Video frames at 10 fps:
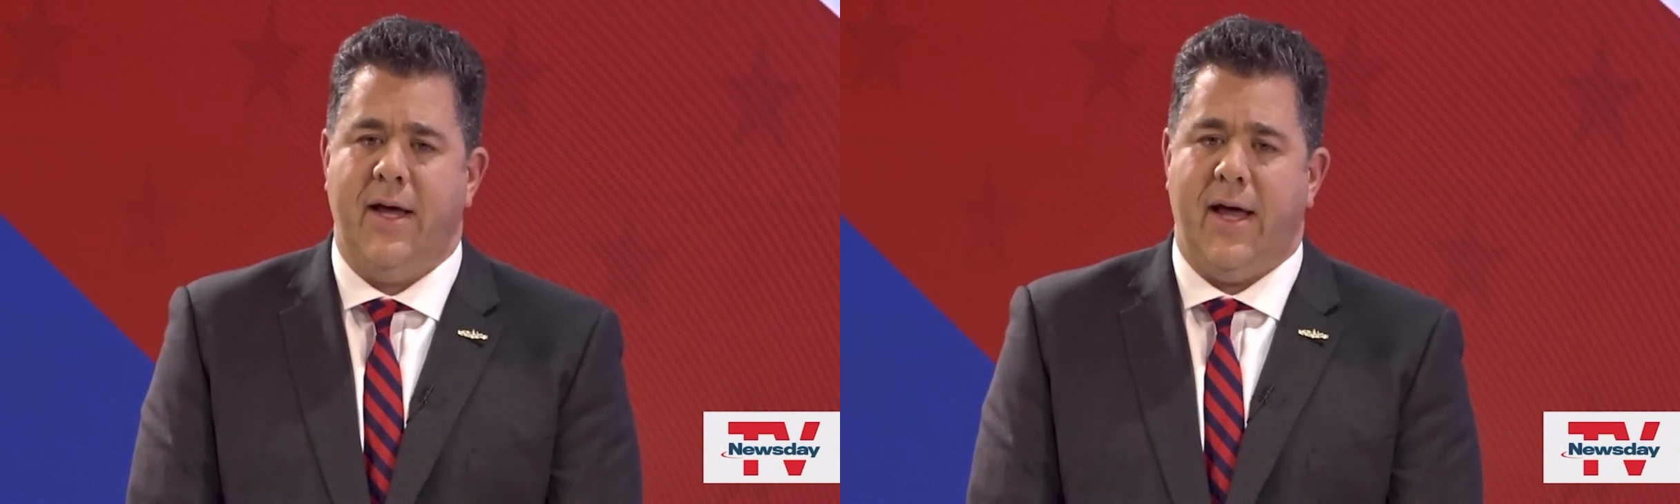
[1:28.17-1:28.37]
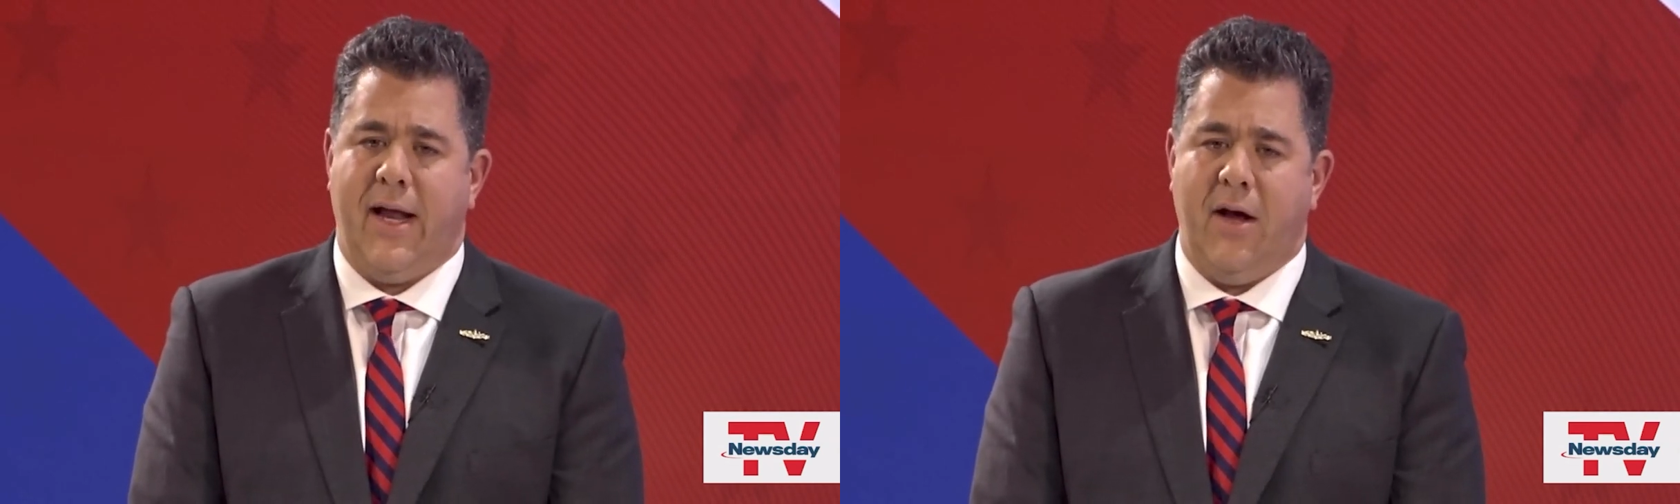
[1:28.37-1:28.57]

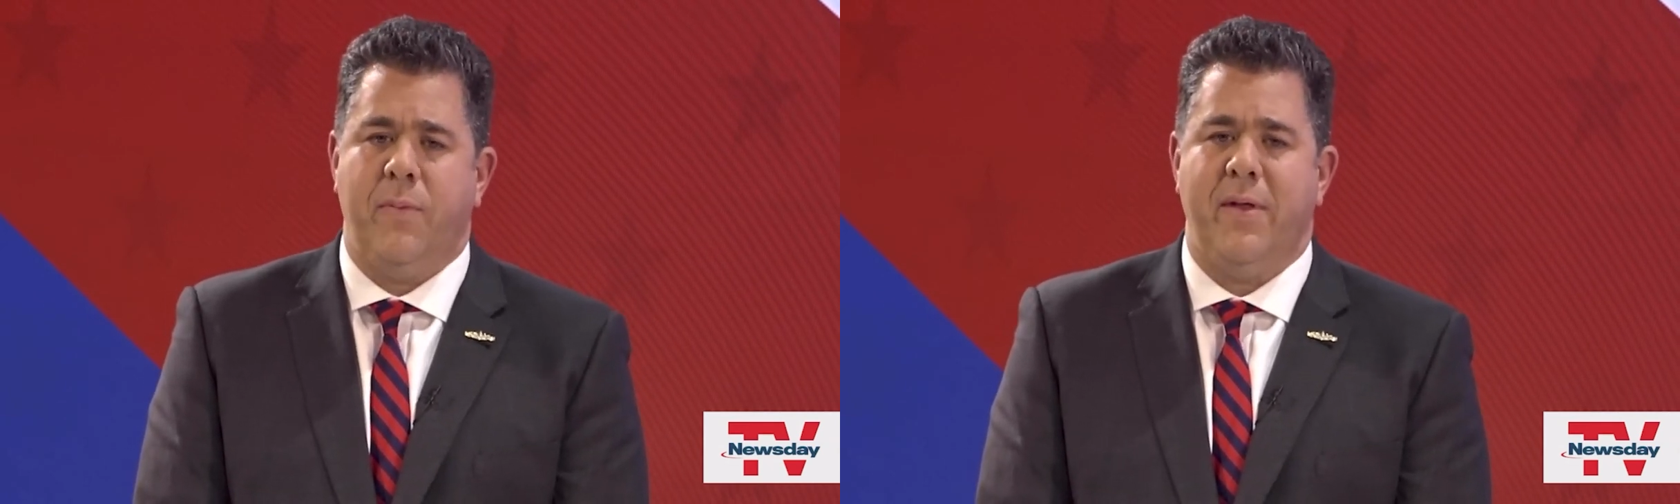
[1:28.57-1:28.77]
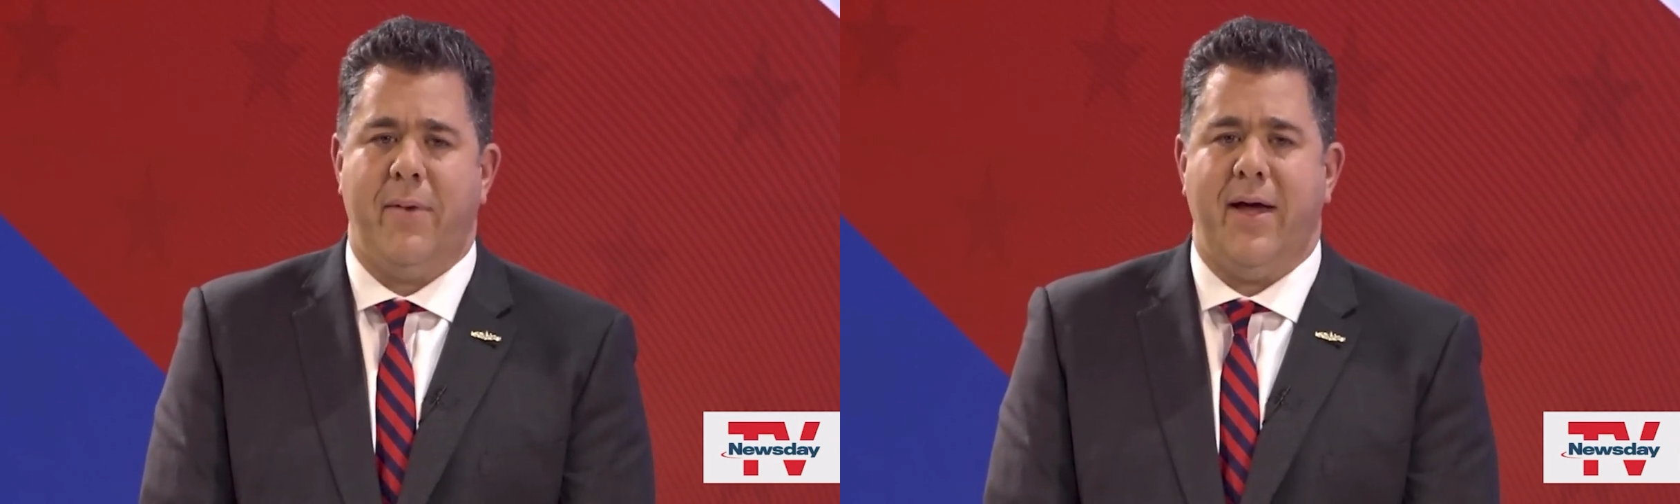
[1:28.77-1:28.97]
And I
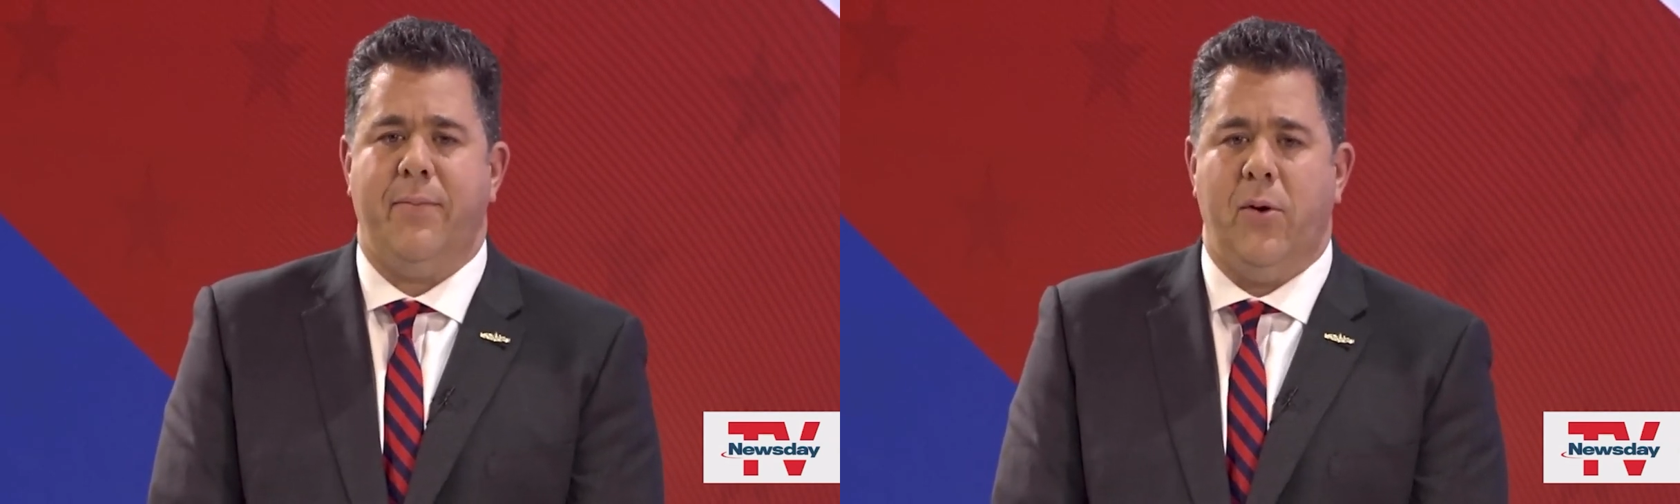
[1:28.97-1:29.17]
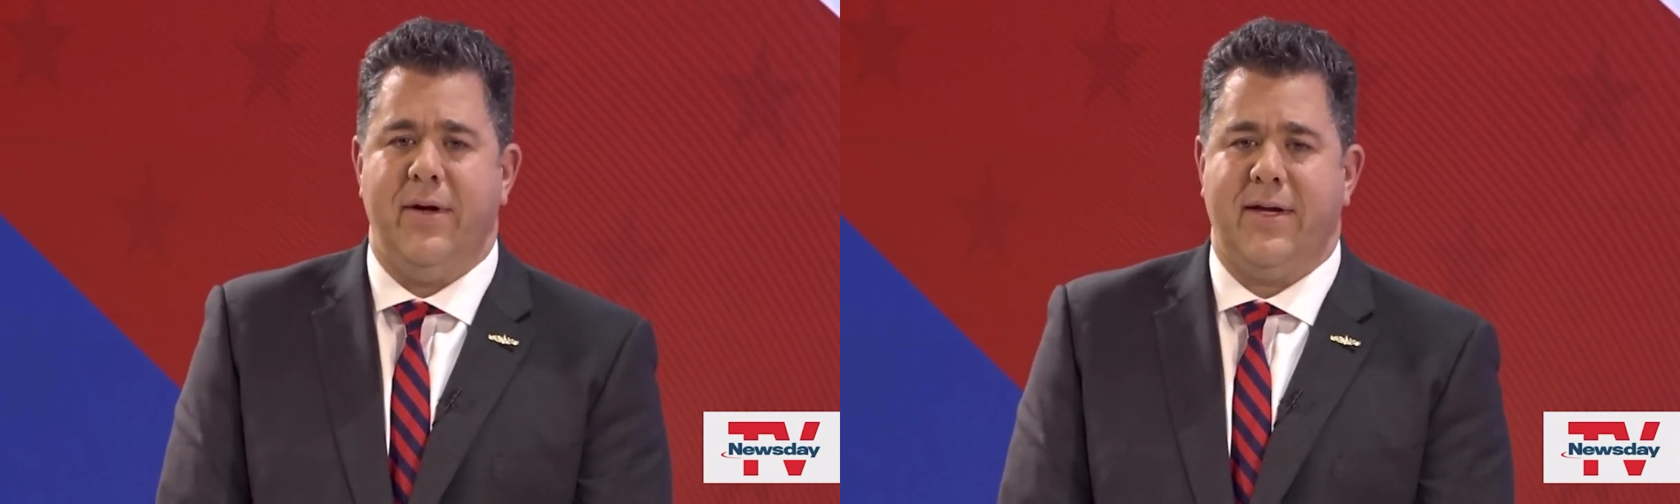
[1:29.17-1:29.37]
hope that my
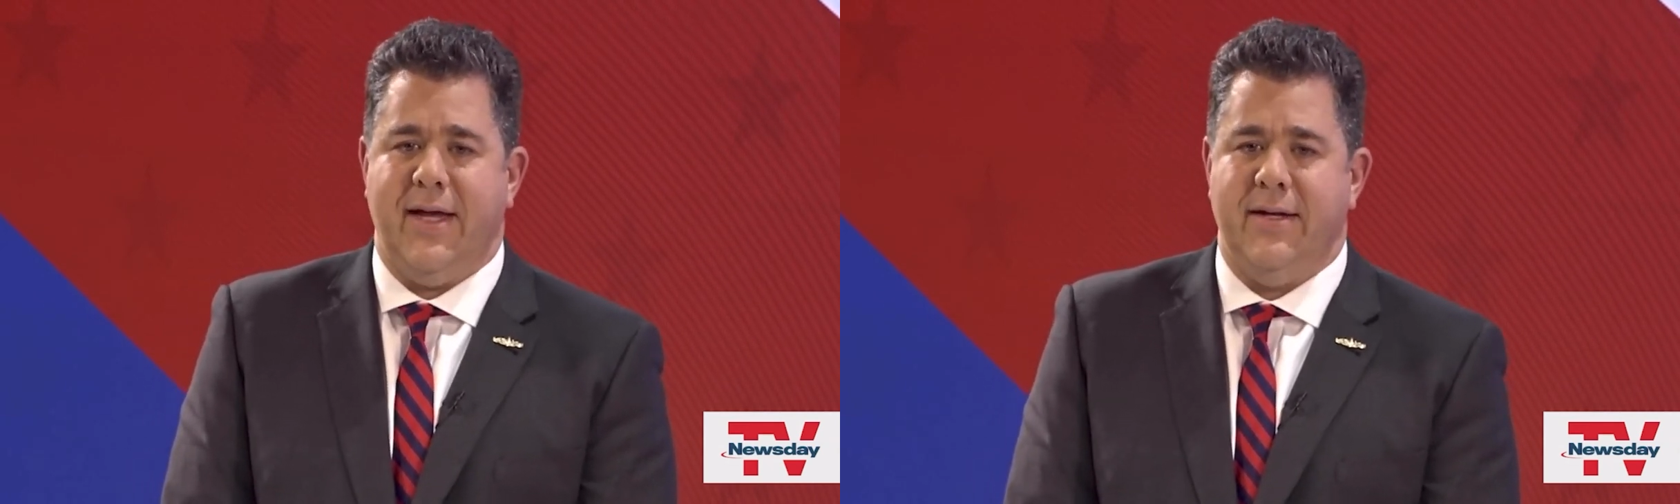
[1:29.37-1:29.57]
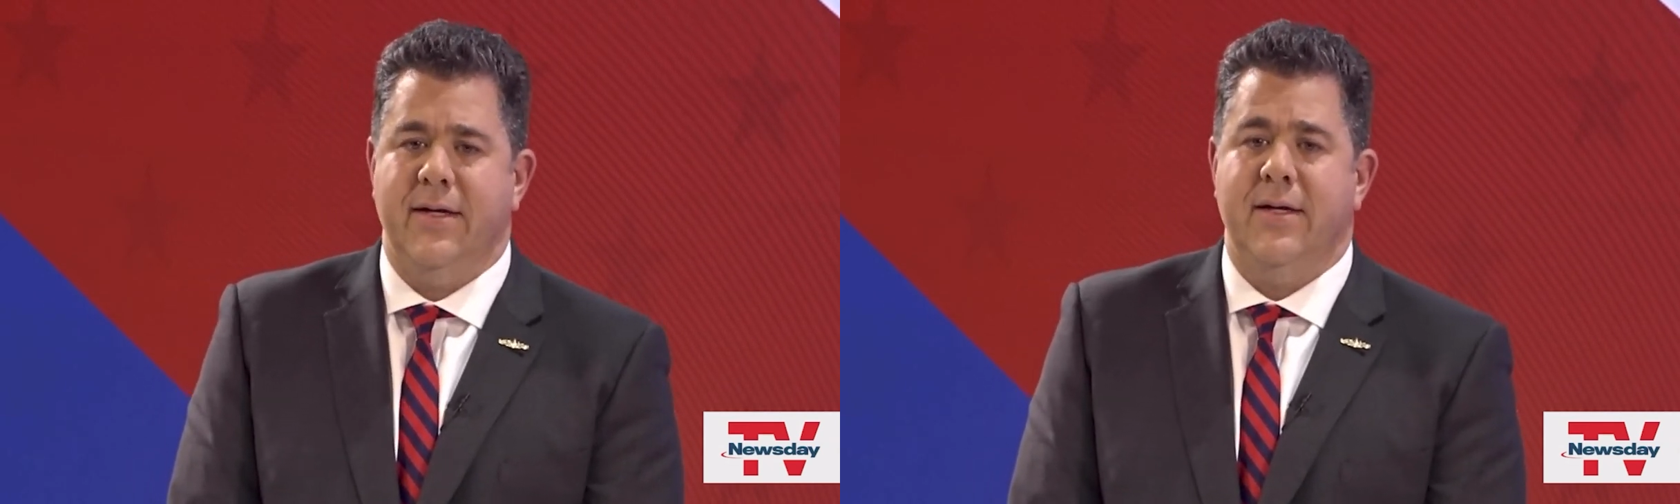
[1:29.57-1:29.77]
opponent
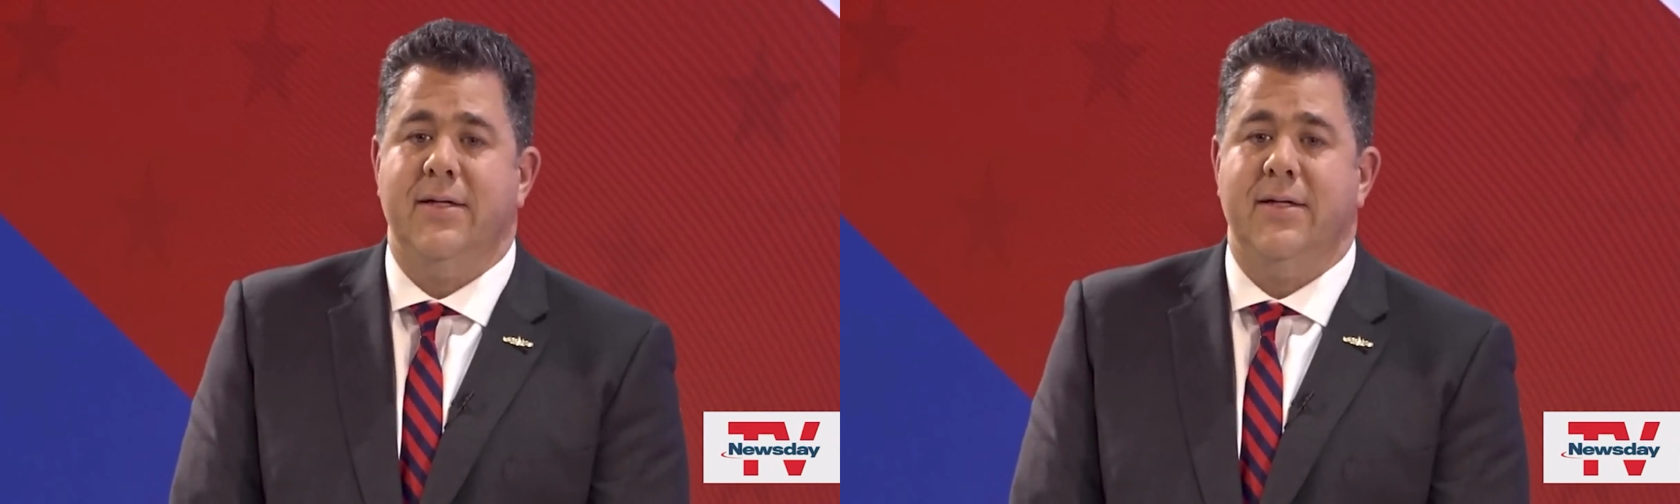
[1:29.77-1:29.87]
can